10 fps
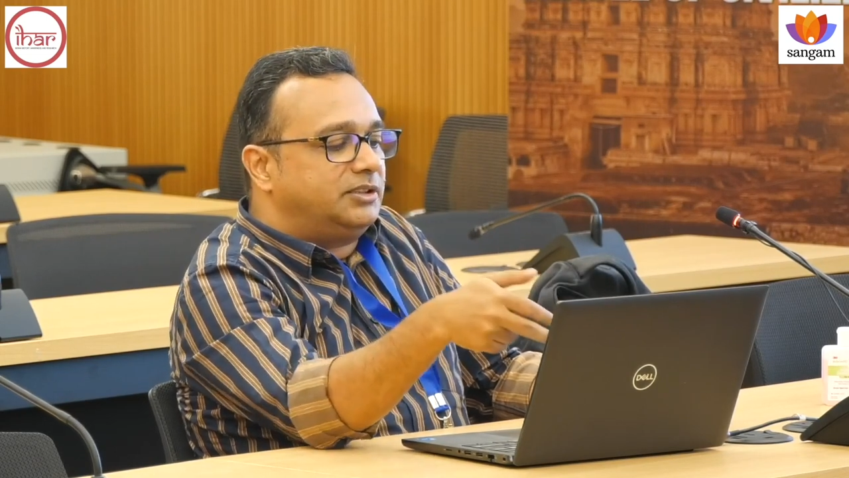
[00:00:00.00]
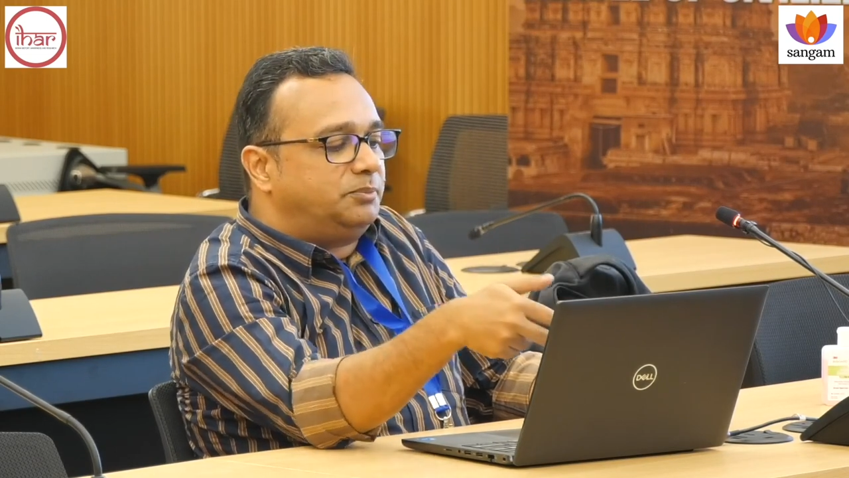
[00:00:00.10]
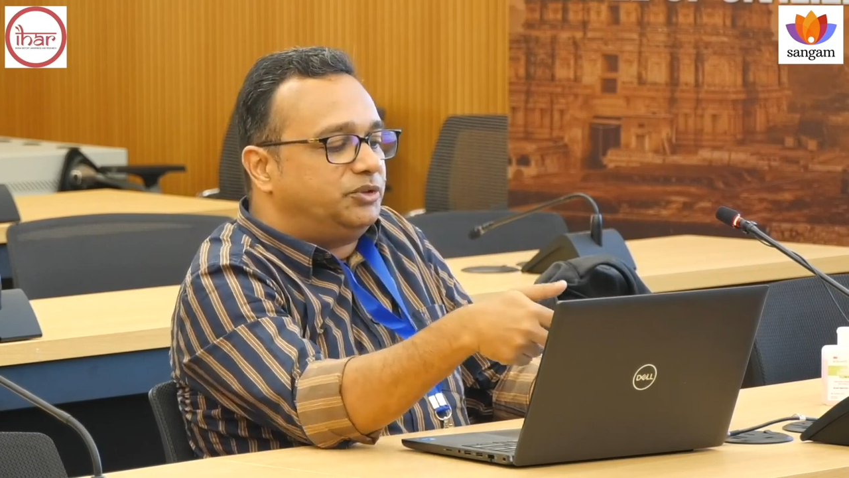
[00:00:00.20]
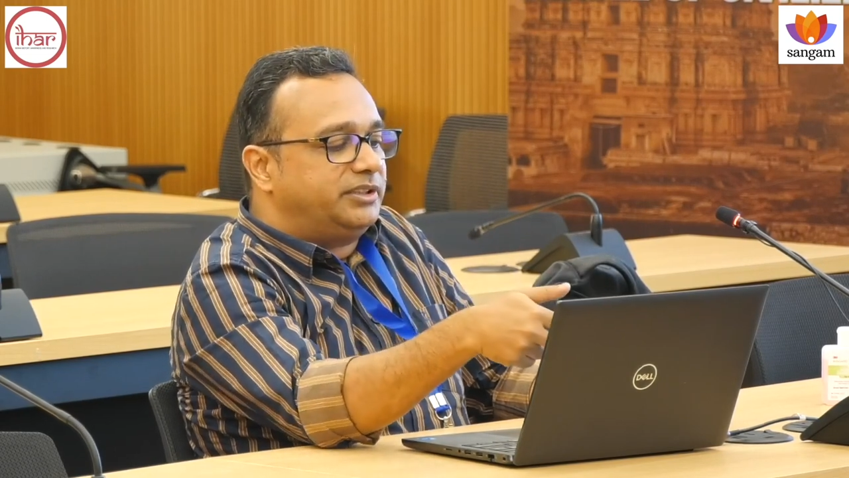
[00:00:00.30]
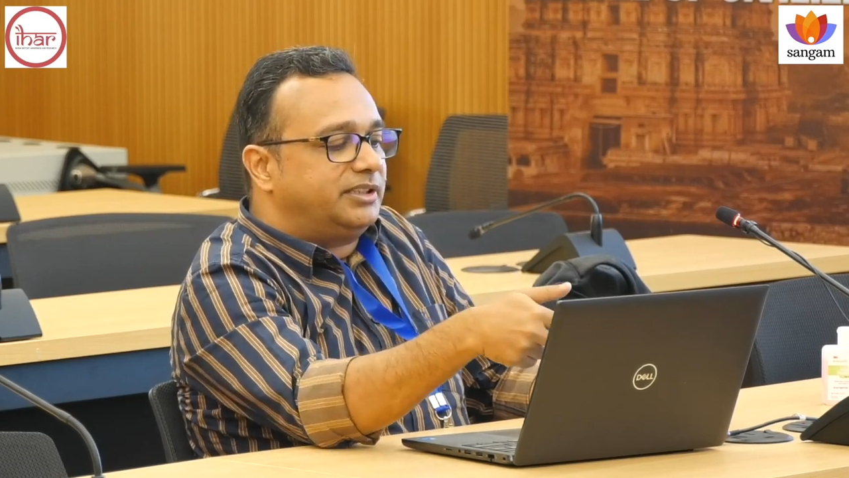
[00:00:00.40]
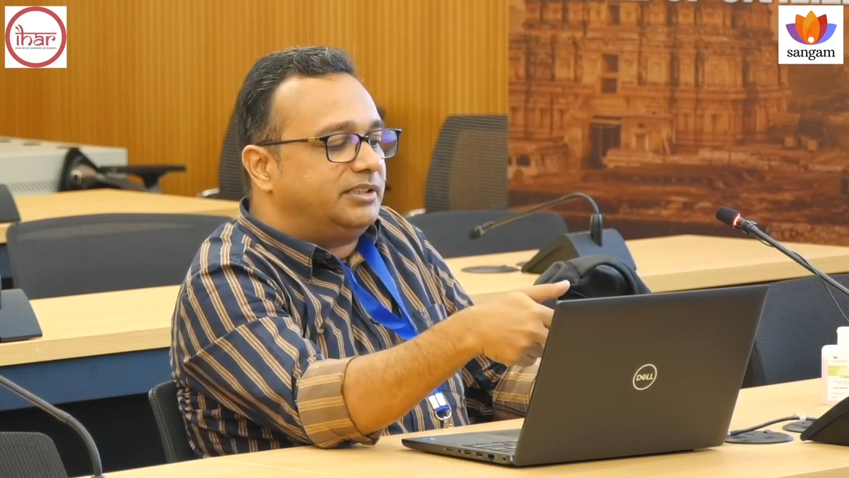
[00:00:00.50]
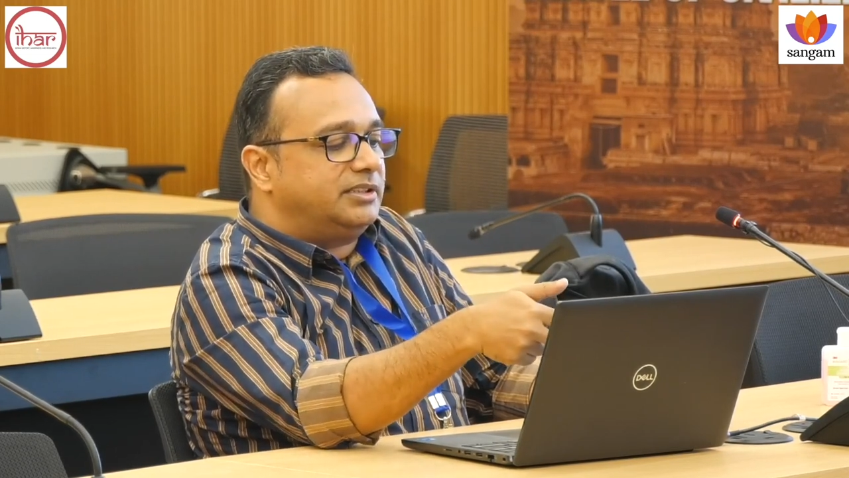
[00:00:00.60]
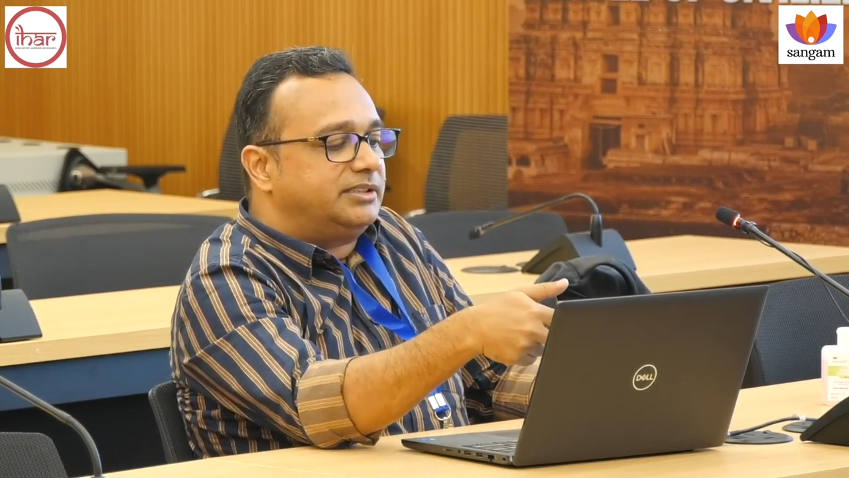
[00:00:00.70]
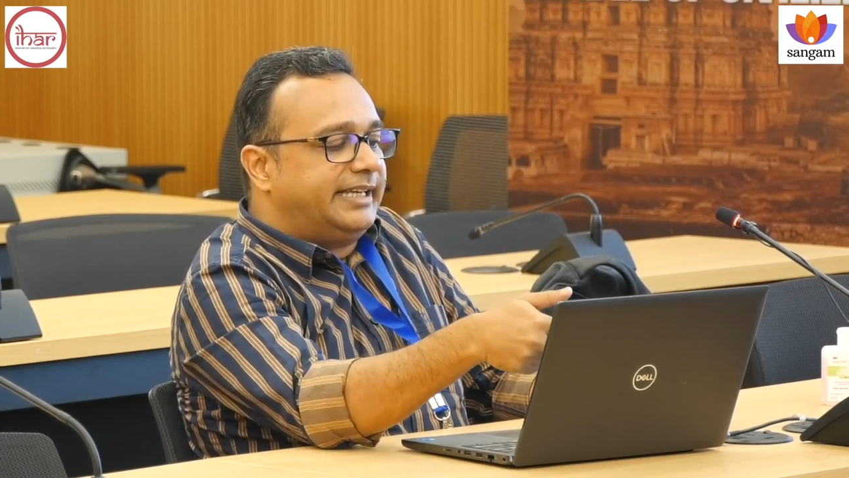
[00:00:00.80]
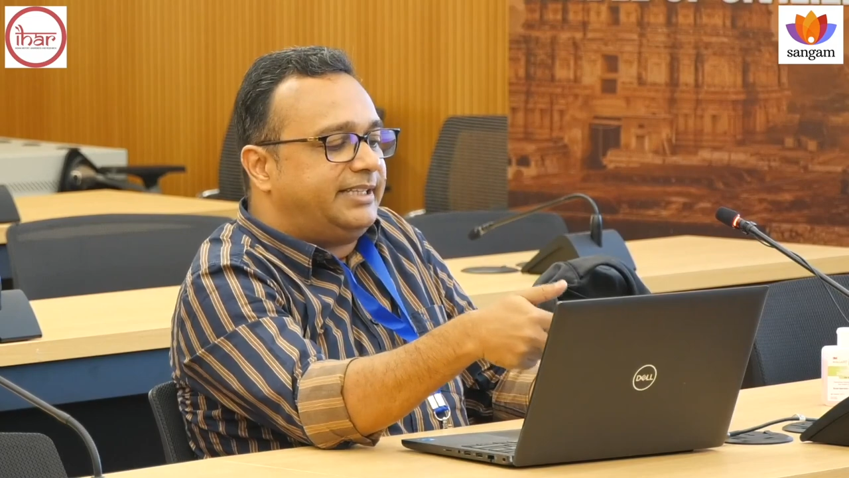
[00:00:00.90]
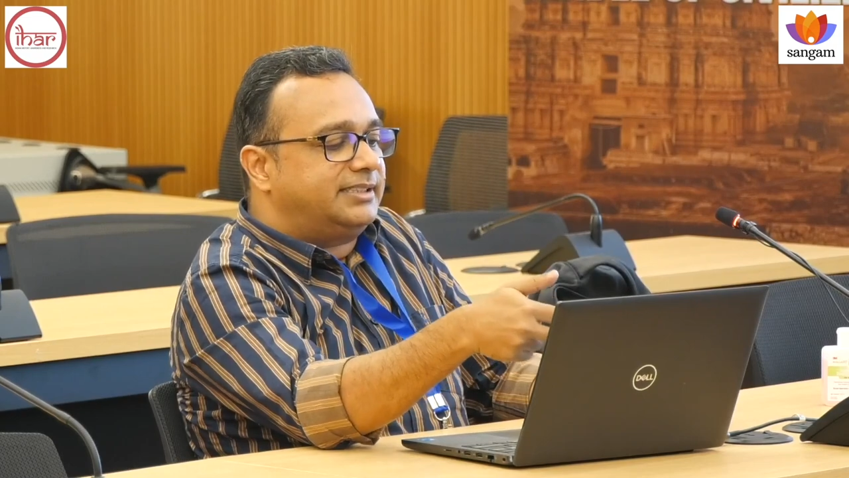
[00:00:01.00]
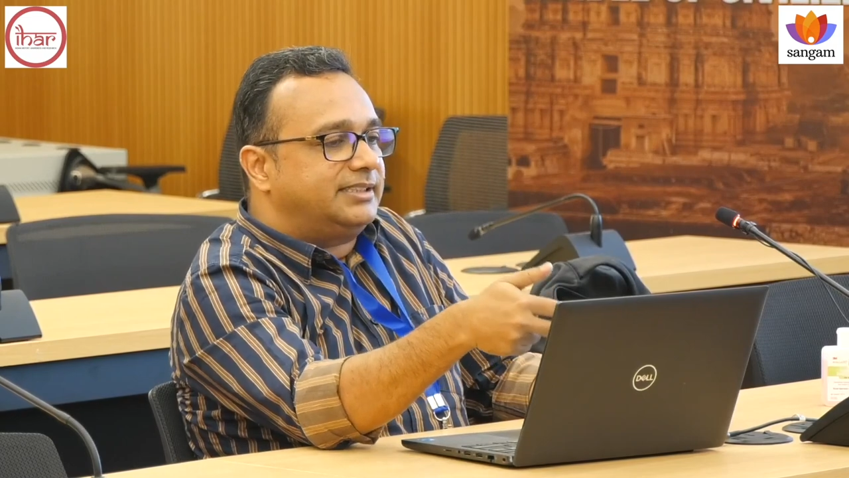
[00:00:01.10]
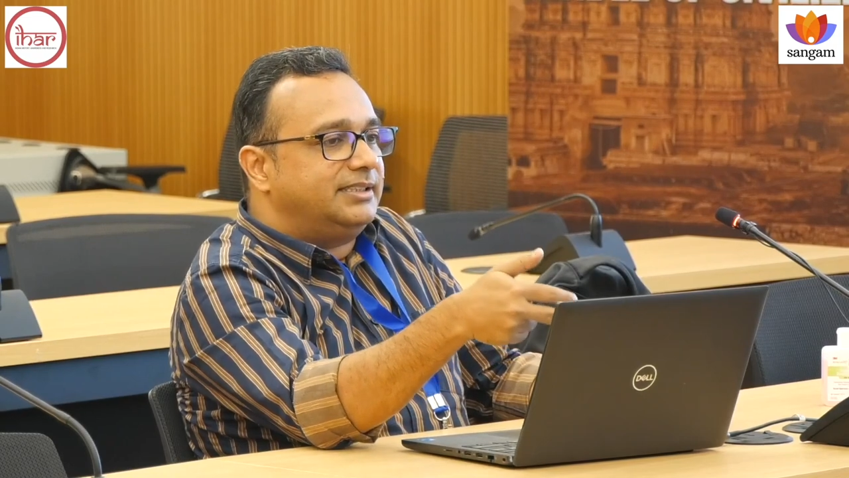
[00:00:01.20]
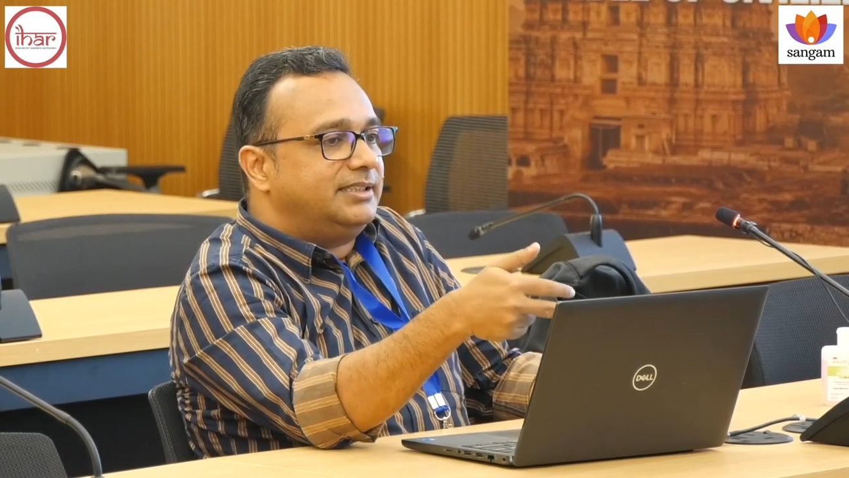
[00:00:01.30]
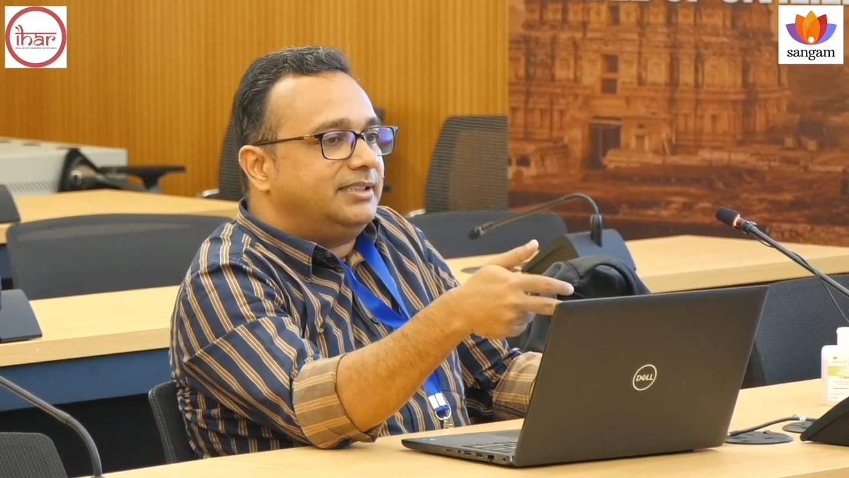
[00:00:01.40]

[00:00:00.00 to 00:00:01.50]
you know position 6